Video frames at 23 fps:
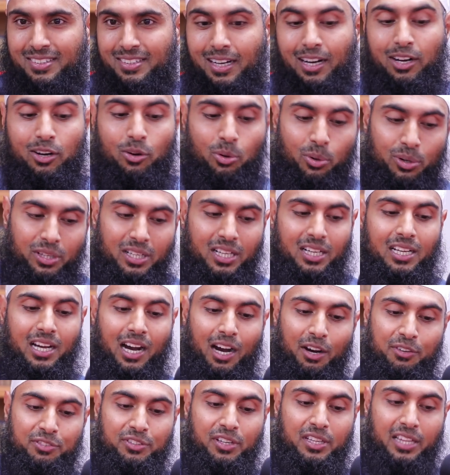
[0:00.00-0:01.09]
Accordingly,
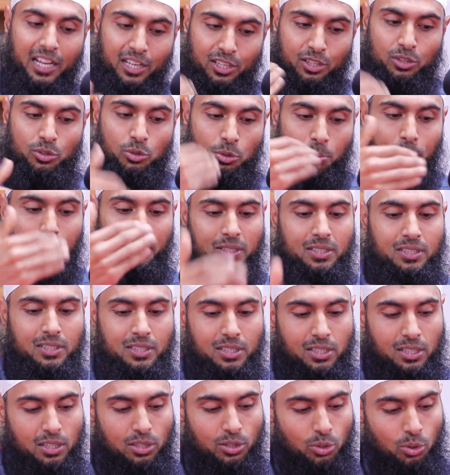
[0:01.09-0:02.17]
after that, you build
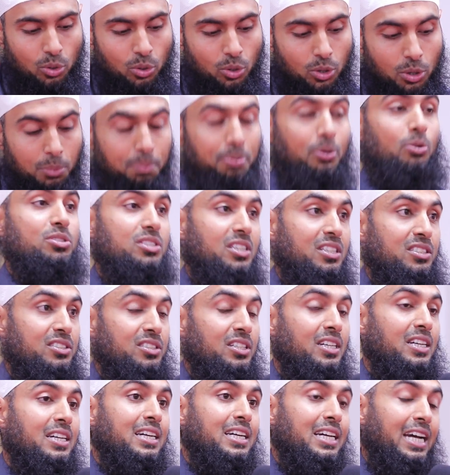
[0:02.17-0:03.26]
your
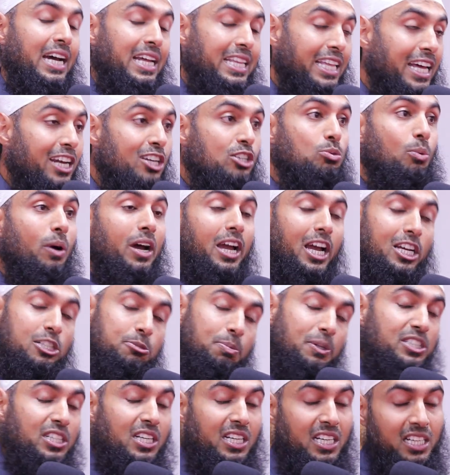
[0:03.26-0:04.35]
process. And that is why,
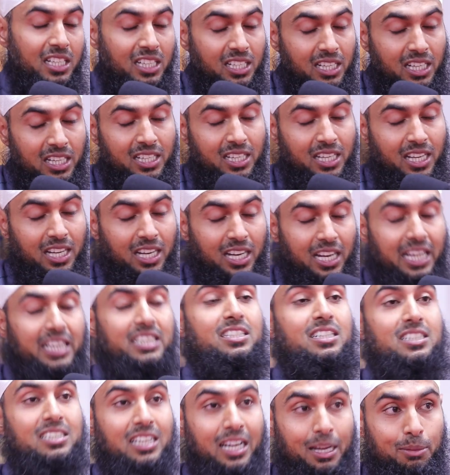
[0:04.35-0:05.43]
especially in
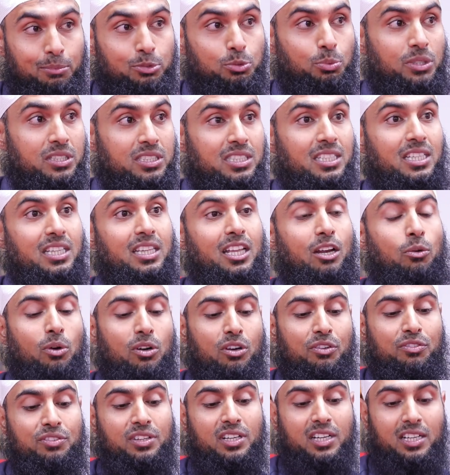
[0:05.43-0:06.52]
later times, we see that
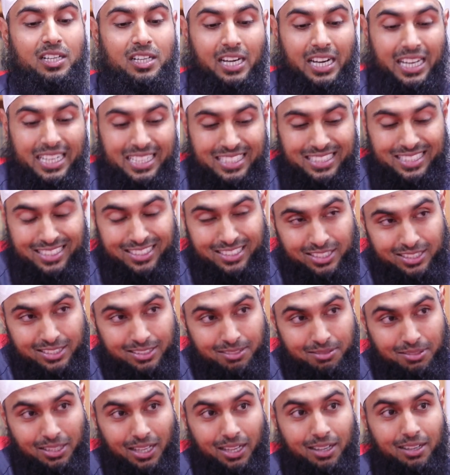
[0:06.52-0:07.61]
one of the
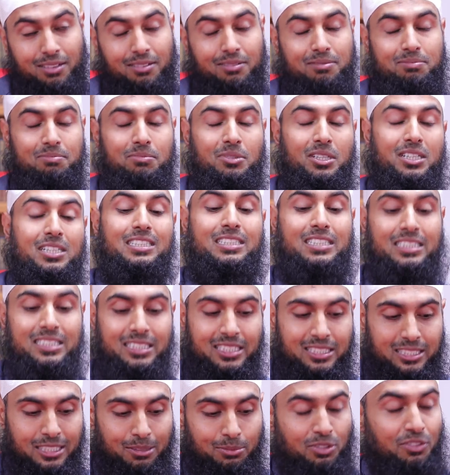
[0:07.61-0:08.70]
greatest
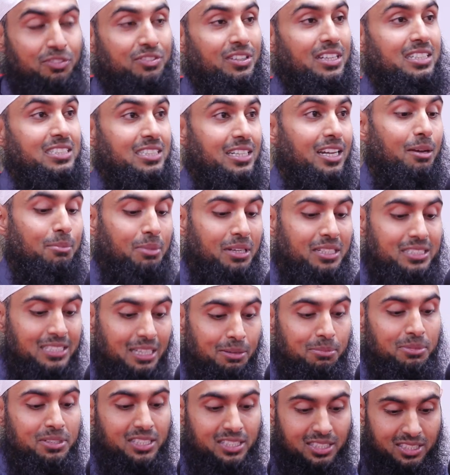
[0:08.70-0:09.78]
criticisms of the Islamic
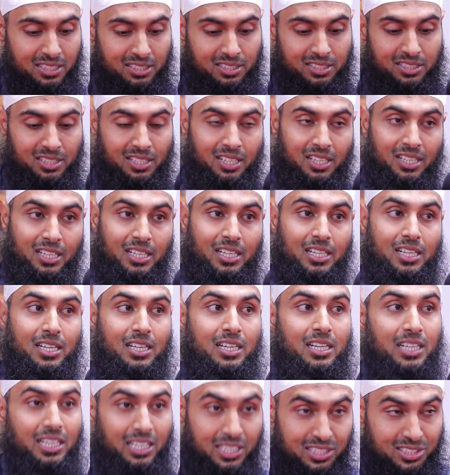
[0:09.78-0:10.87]
seminaries
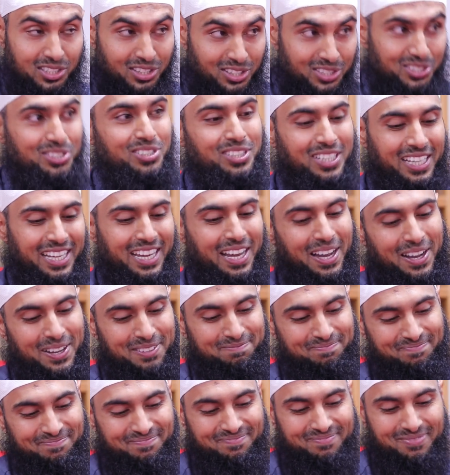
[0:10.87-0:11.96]
is this here.
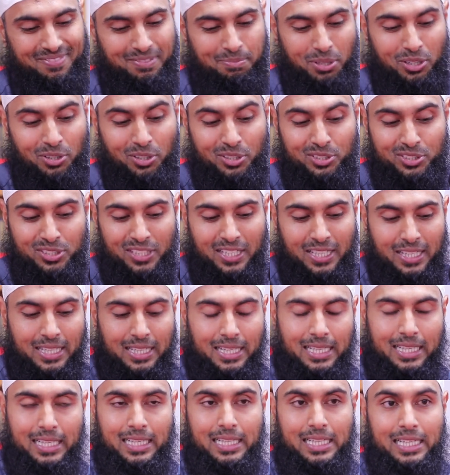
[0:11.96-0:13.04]
Because
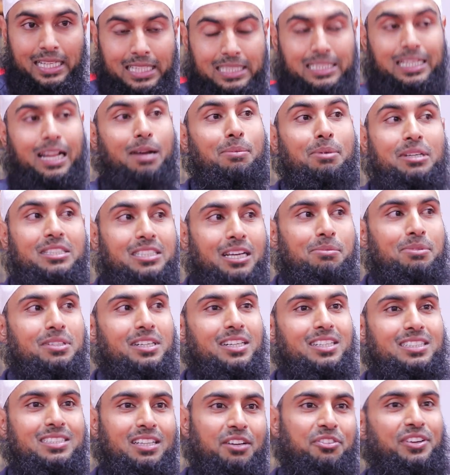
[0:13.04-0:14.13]
Islamic
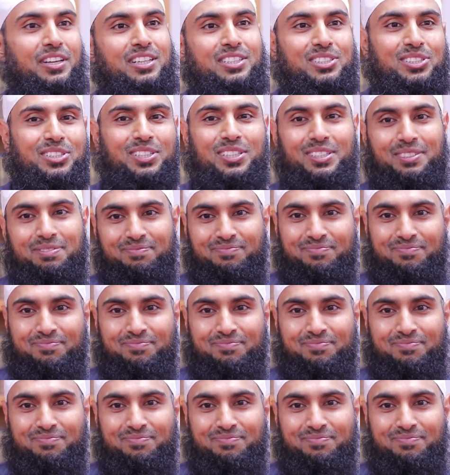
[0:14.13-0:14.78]
seminaries are fixed.